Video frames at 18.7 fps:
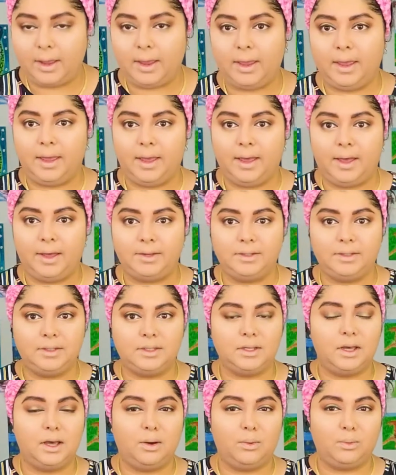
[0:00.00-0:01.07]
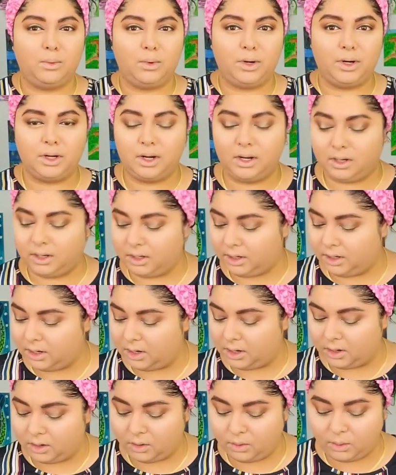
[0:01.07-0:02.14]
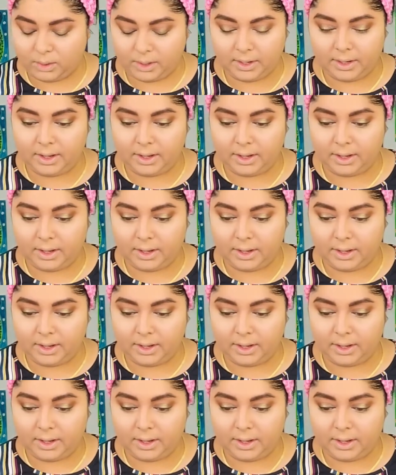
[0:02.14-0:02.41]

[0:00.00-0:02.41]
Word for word: and we're gonna go